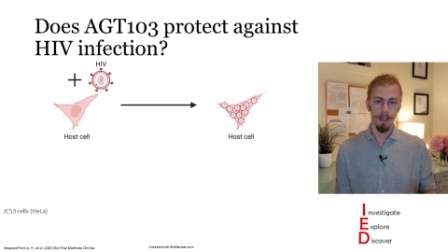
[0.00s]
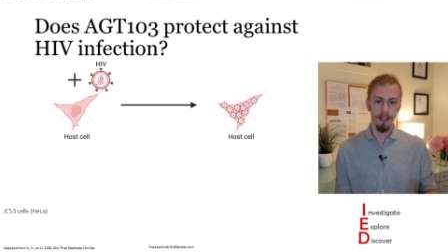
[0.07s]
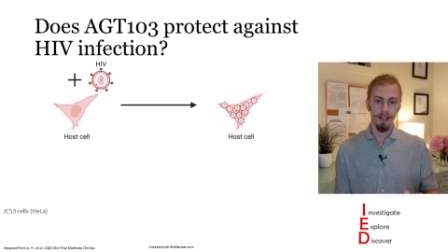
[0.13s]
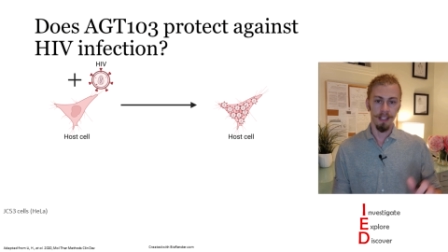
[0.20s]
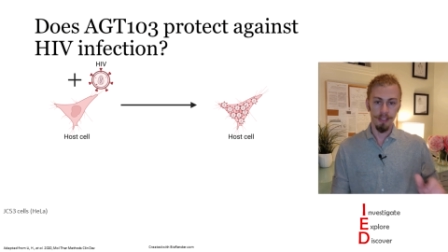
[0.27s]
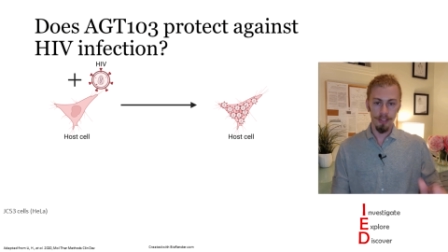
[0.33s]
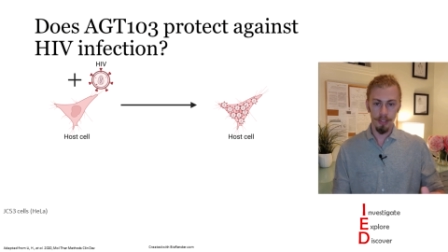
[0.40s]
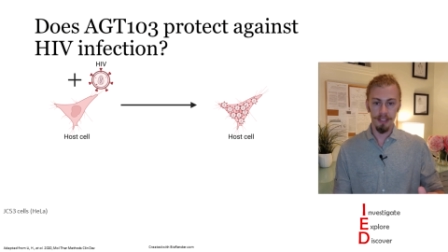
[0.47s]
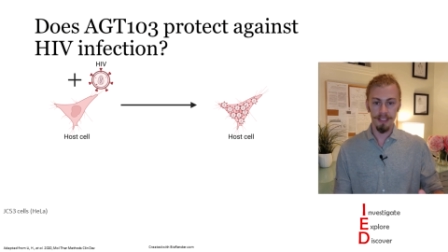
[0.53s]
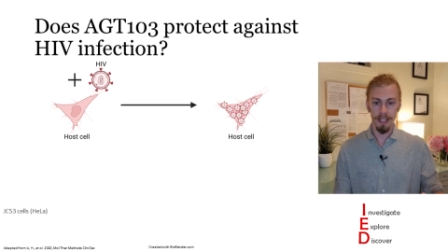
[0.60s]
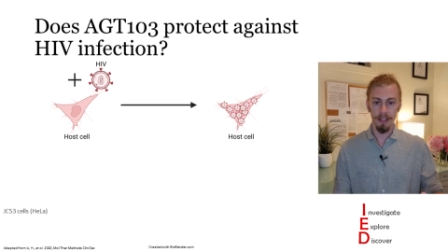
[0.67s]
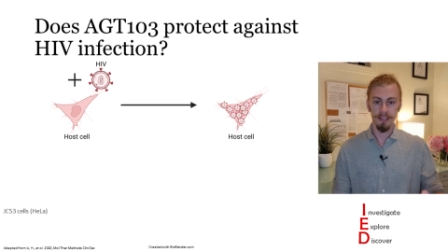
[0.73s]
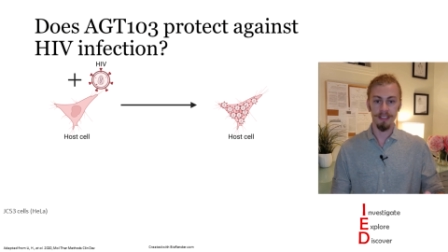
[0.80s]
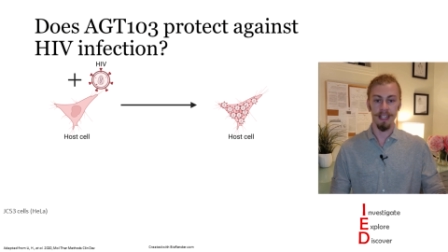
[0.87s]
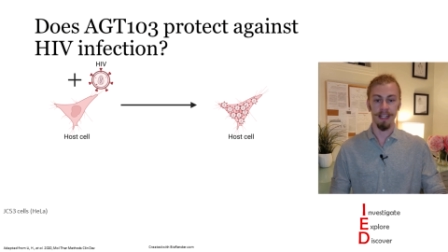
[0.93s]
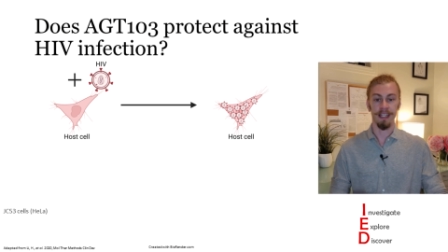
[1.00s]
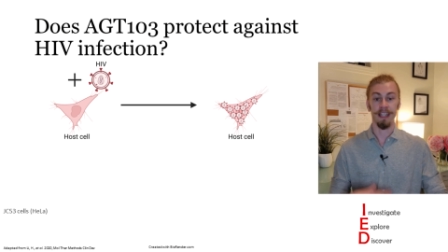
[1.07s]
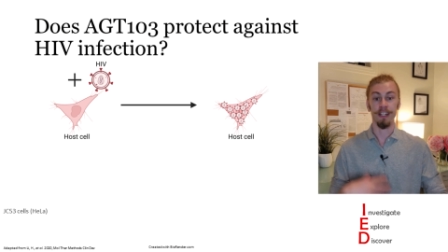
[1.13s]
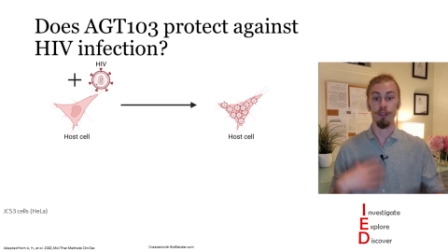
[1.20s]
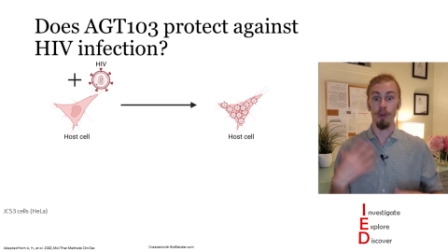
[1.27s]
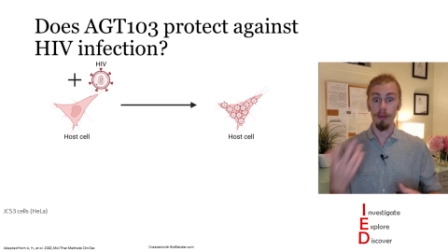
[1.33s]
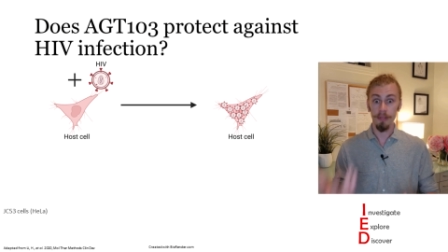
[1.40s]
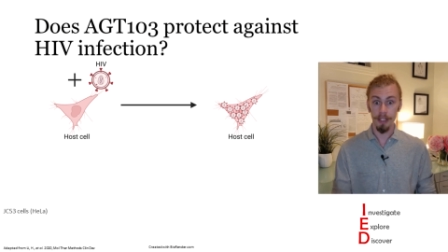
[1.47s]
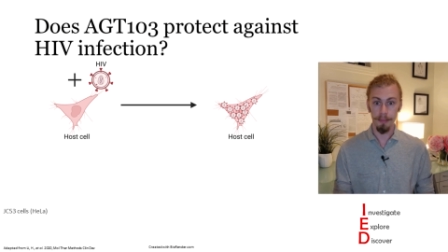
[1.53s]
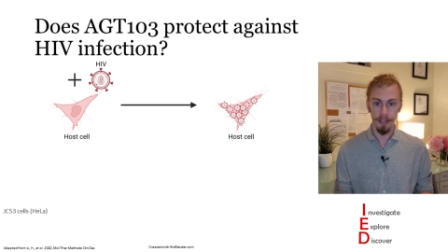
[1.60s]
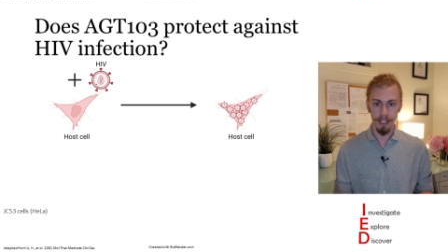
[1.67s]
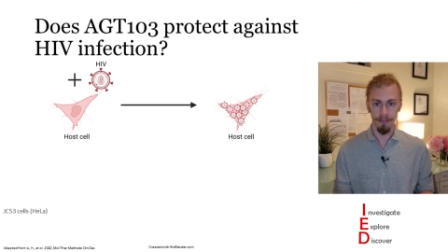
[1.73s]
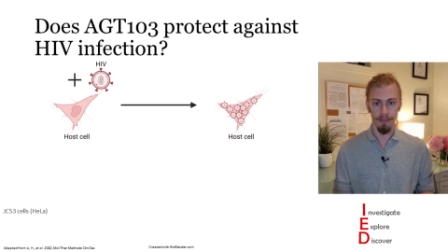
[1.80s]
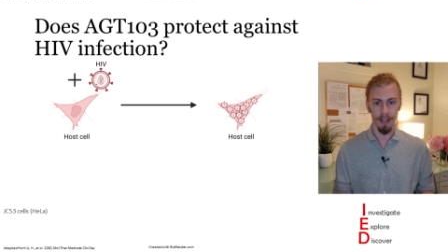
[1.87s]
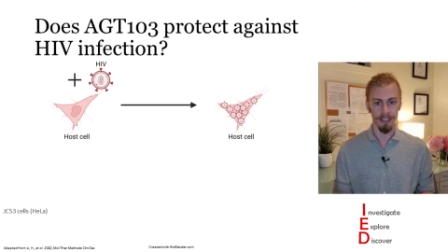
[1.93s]
they took cells that can normally be
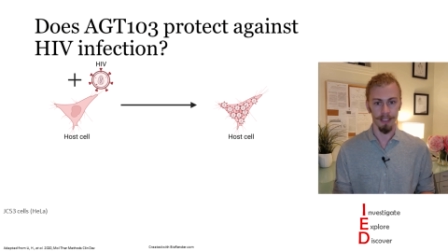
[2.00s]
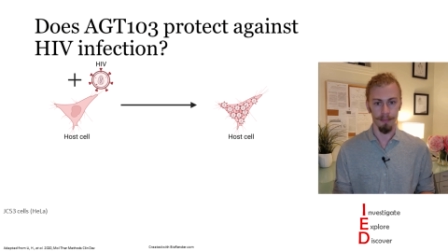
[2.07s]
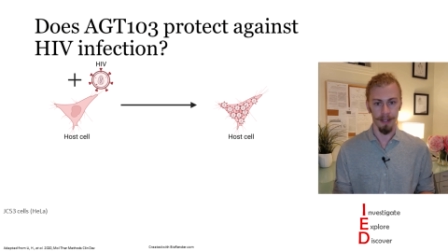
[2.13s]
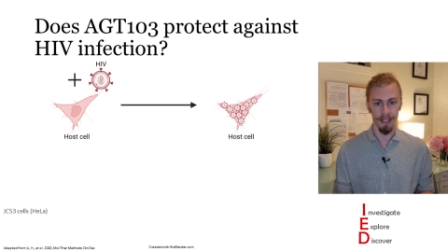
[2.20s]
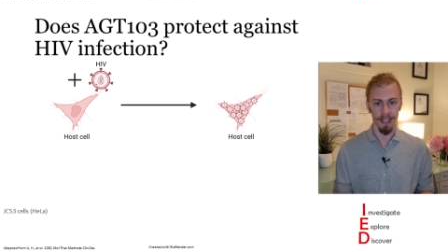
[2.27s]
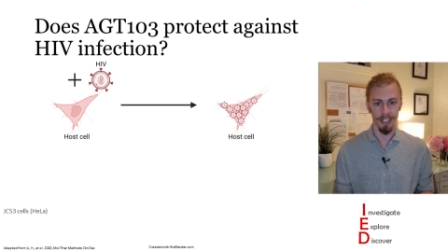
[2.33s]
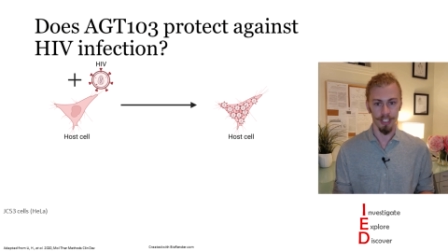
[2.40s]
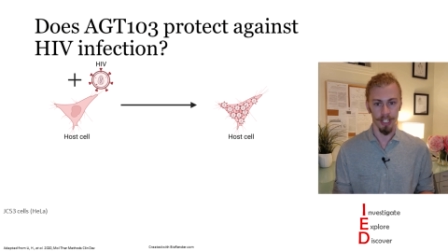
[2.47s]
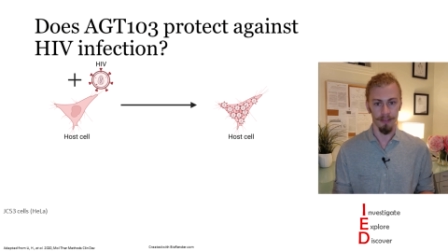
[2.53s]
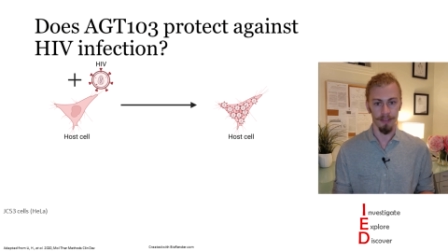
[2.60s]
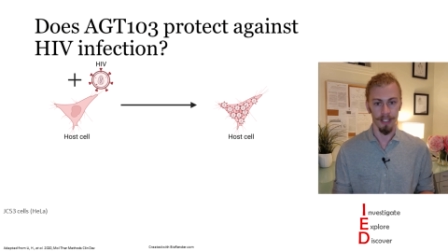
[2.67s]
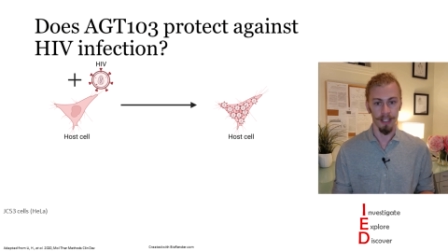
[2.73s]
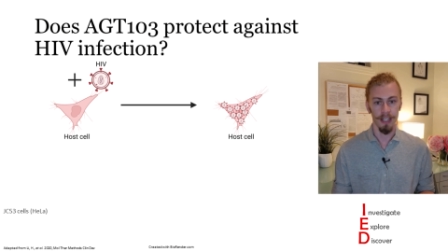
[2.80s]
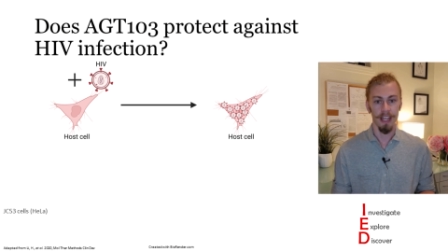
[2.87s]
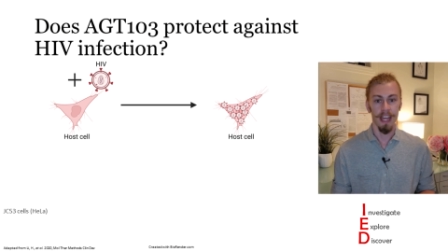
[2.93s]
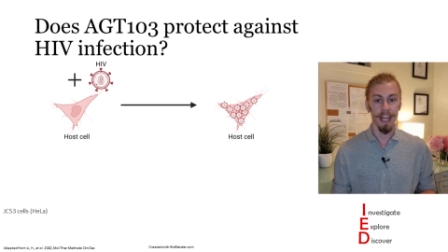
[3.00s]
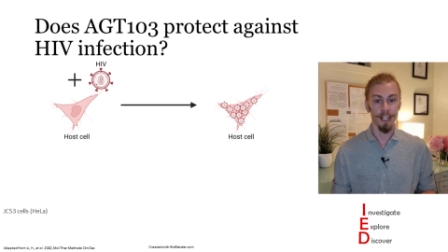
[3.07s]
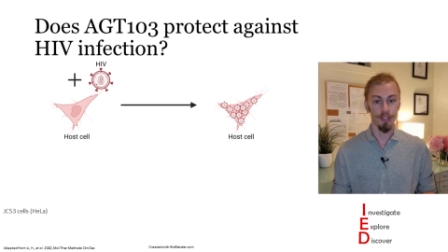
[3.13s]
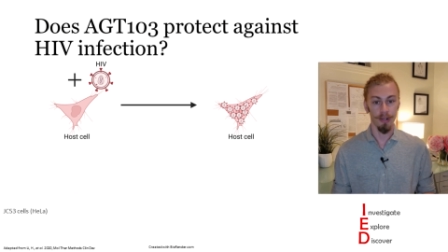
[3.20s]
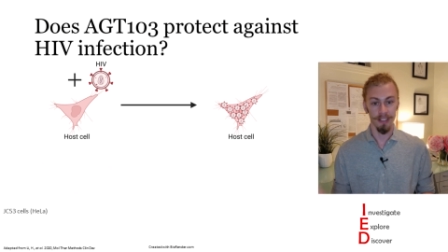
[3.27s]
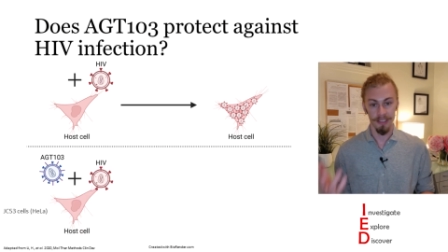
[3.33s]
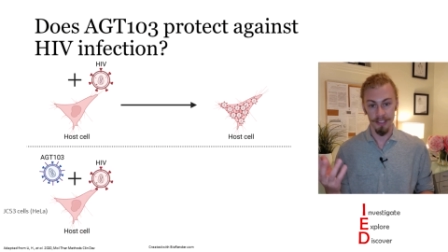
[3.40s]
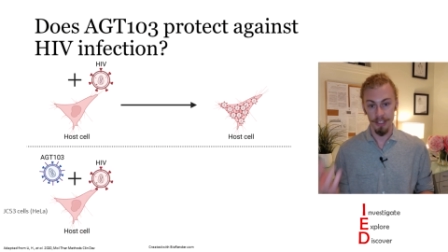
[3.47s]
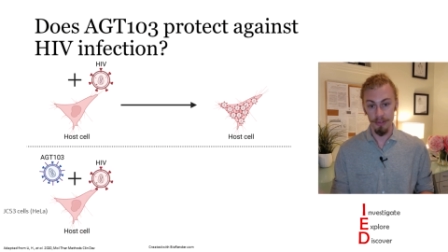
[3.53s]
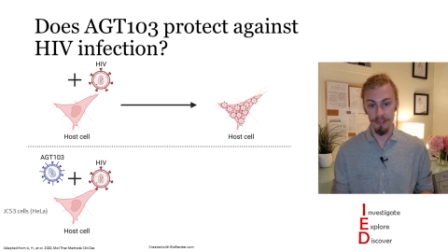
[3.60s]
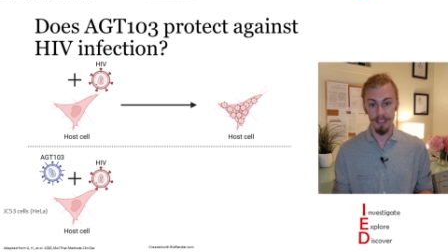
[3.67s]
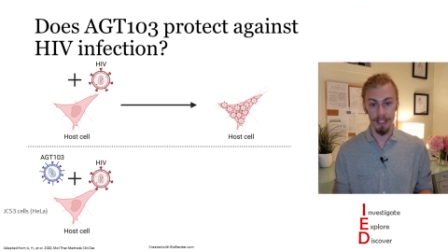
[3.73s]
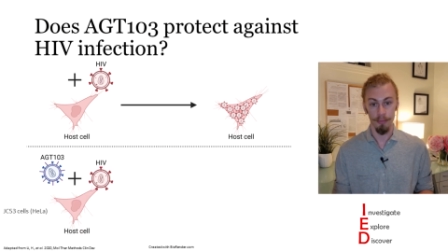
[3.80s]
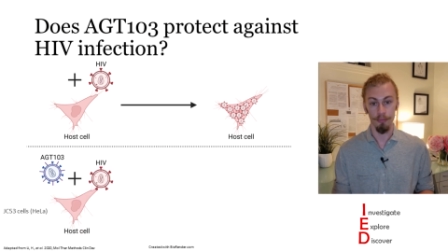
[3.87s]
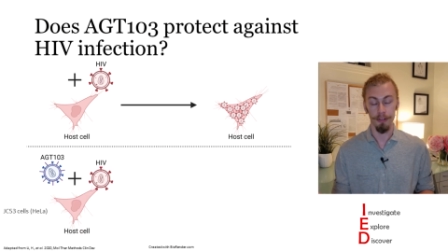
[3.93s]
infected by HIV and
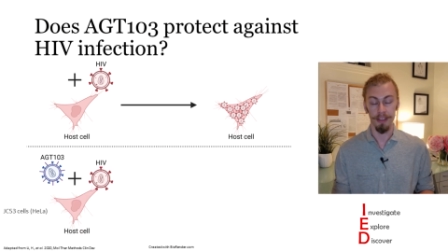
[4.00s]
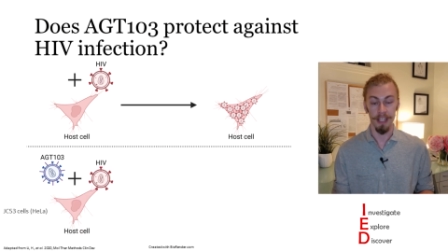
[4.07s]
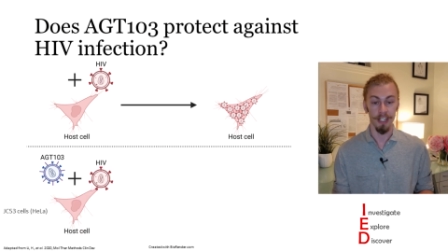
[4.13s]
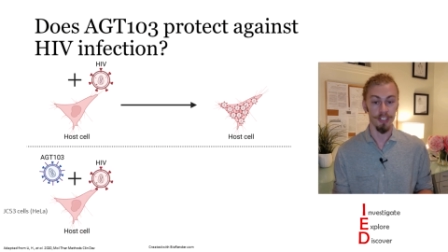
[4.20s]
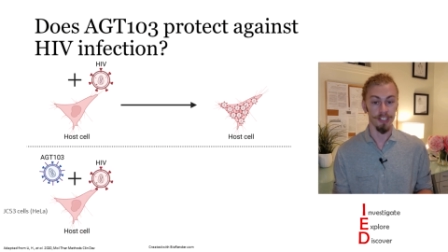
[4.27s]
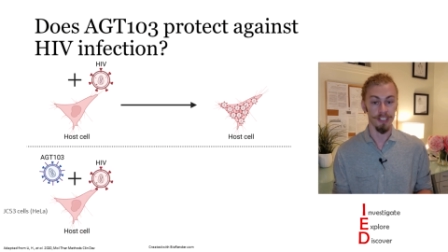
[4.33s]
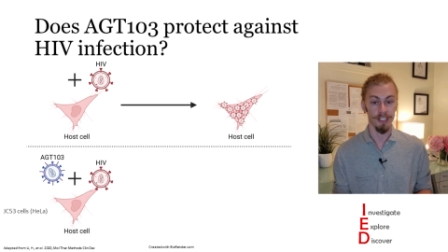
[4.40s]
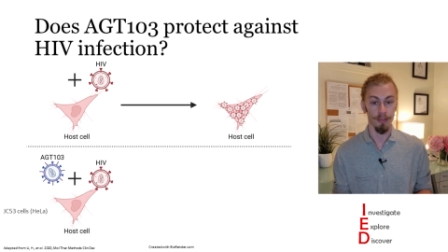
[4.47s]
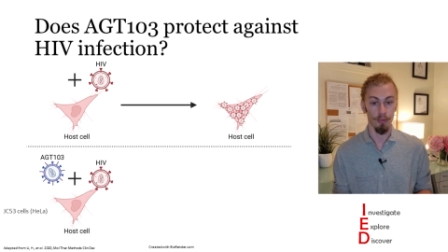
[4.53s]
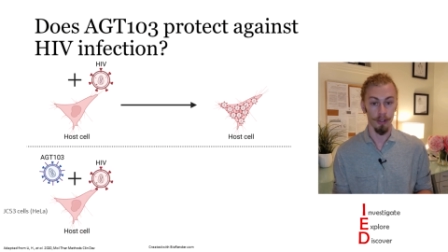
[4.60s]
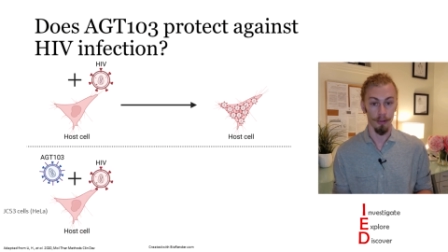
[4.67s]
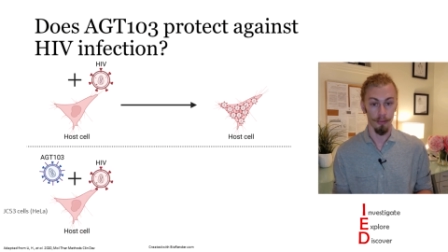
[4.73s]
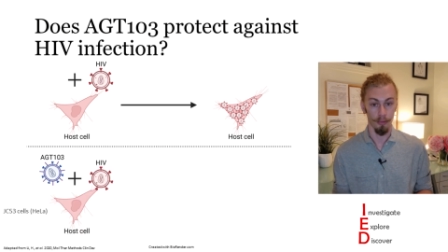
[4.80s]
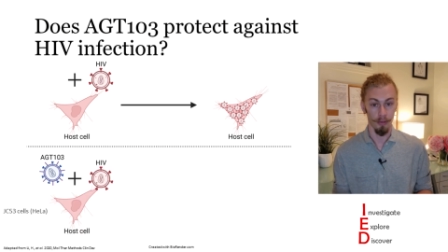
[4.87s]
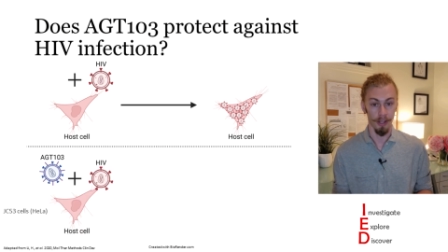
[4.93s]
transduced them with AGT-103.